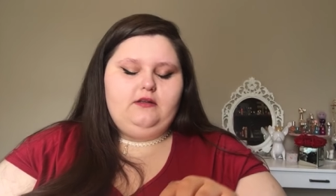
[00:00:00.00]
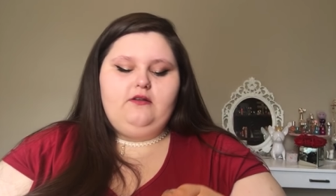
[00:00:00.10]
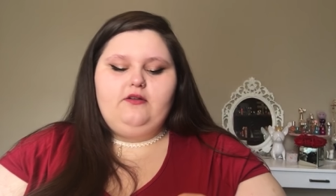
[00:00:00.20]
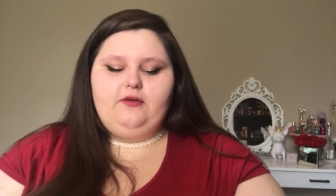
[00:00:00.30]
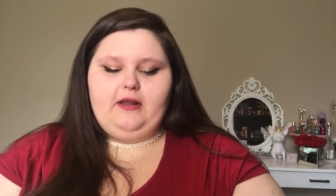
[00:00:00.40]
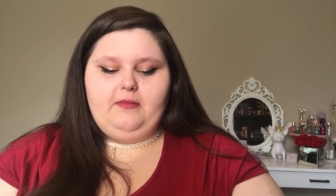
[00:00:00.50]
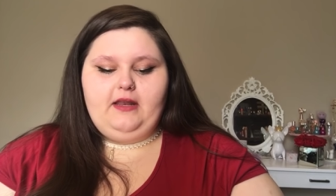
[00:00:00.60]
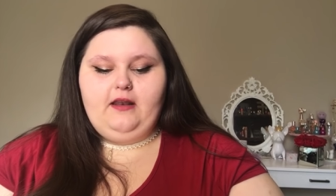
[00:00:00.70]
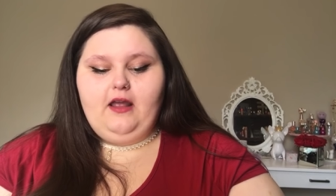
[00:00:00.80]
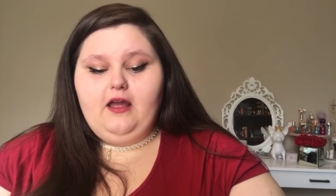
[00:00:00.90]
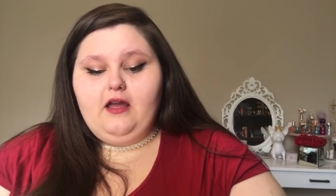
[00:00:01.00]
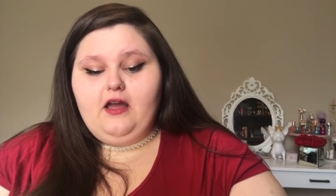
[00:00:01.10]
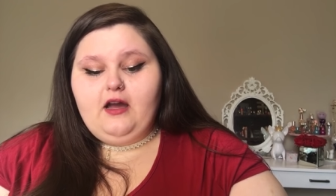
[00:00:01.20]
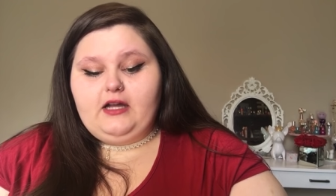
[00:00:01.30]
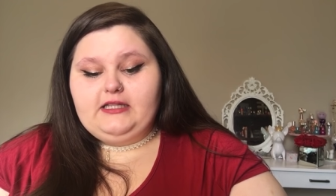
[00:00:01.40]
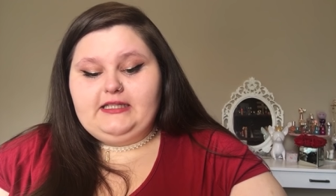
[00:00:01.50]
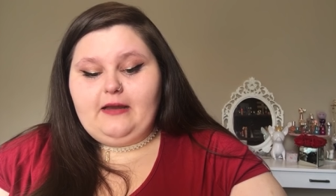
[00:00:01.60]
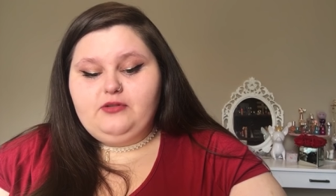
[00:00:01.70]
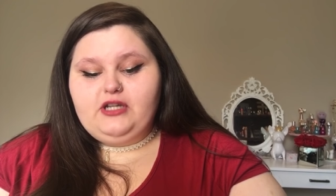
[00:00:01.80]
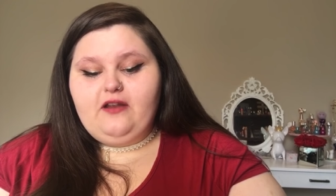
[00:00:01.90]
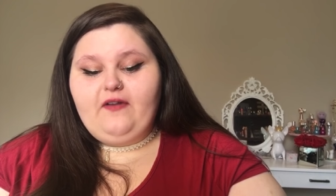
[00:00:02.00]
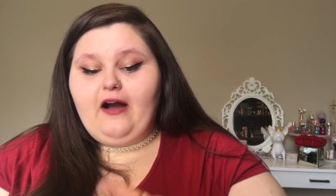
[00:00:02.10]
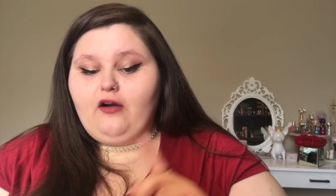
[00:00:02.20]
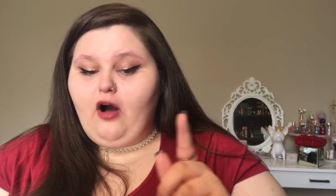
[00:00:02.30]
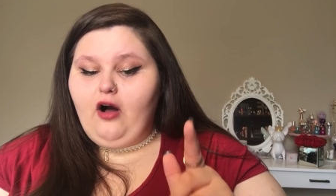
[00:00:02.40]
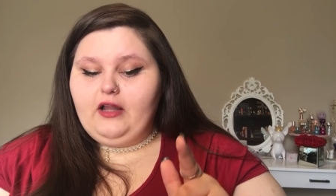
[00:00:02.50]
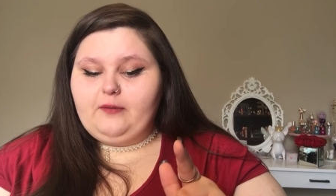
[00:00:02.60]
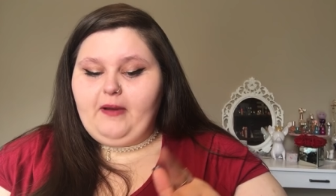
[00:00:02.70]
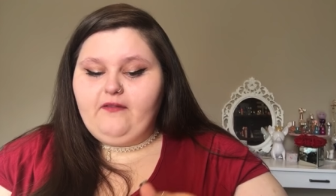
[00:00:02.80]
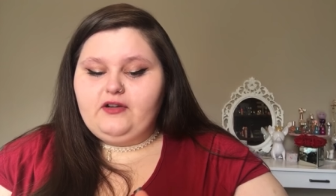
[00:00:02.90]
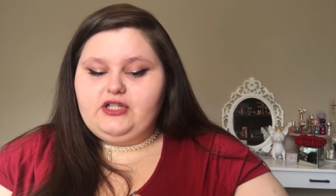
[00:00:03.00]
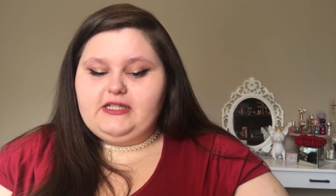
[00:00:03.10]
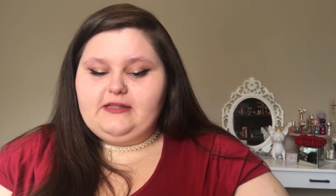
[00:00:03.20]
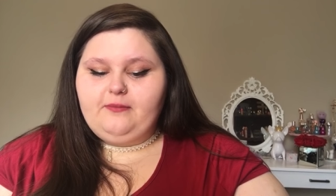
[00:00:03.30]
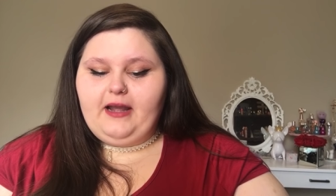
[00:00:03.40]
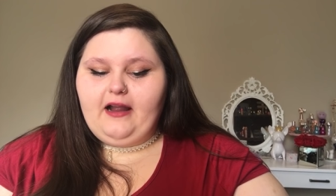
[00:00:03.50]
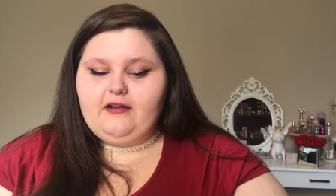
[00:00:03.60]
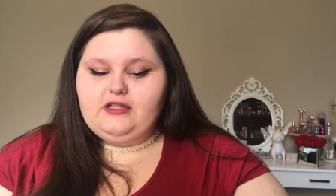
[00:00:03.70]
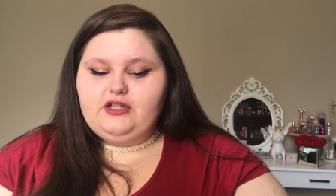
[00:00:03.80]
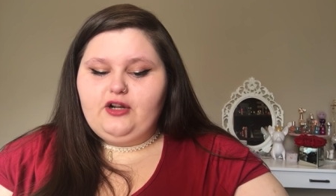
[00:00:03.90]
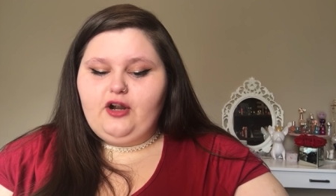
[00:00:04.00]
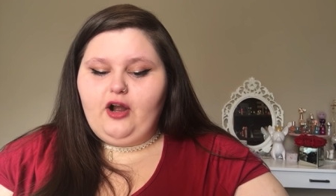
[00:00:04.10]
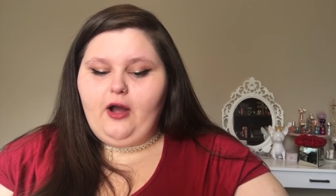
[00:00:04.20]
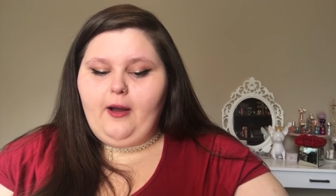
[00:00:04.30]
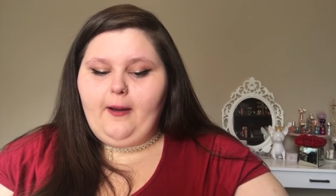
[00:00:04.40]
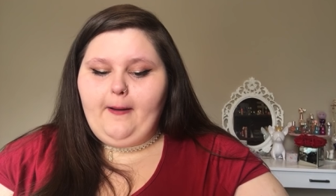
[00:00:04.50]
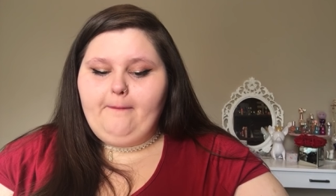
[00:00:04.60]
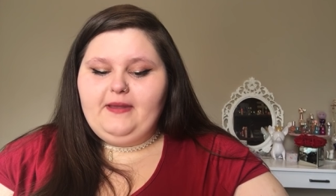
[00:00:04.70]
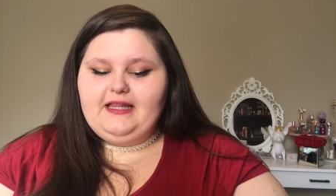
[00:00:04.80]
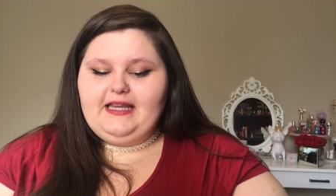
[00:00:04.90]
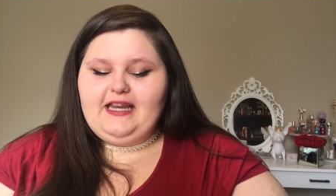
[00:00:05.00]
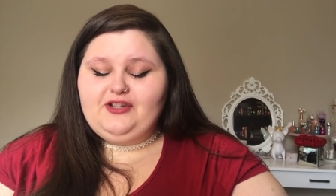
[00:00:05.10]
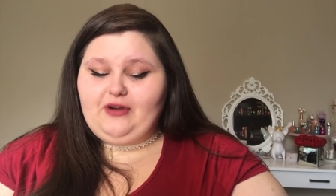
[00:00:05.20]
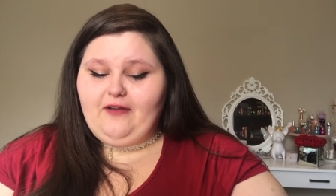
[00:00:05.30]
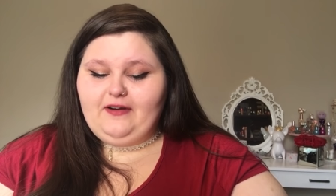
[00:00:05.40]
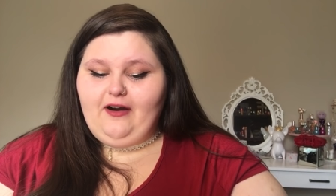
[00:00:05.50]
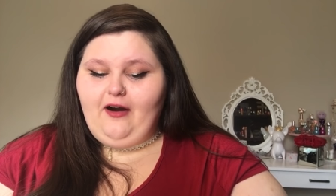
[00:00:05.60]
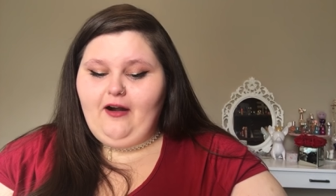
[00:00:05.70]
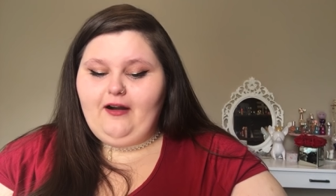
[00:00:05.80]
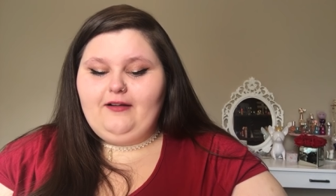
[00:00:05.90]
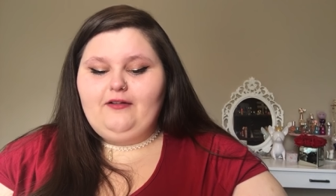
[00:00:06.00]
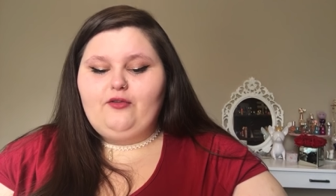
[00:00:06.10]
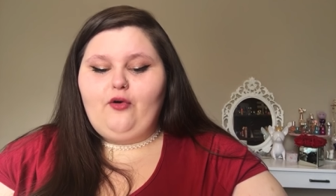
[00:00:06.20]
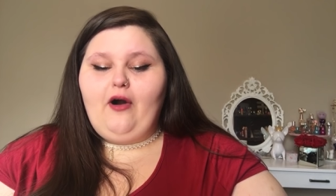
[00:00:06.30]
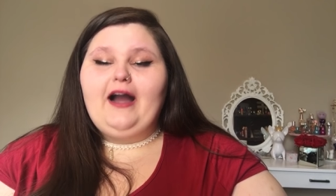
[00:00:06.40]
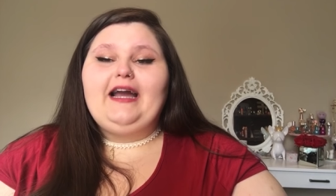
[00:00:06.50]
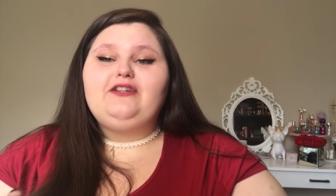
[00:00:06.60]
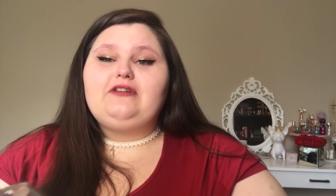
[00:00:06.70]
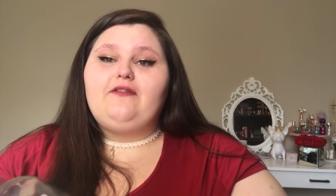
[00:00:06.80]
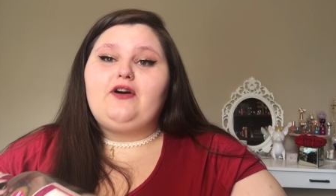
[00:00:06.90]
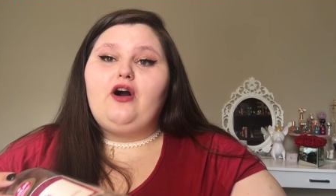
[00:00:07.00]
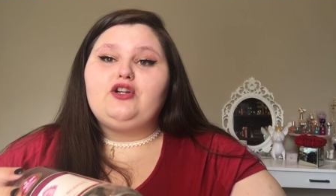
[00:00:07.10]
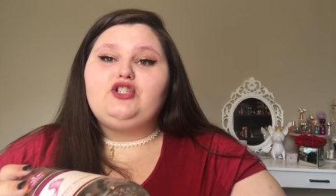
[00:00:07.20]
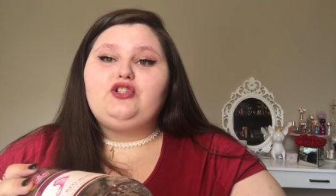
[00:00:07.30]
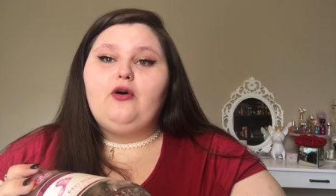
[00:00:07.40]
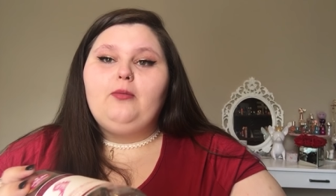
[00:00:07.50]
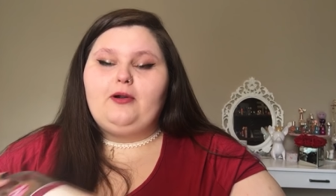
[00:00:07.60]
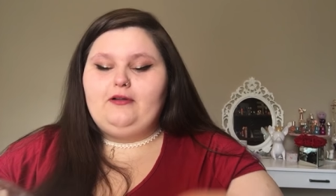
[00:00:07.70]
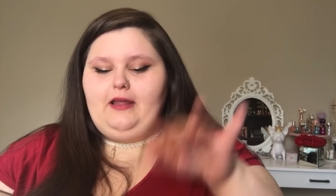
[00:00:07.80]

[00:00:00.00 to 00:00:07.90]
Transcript: You know what I mean. Consumption of alcoholic beverages impairs your ability to drive a car. Girl, I can't drive a car sober.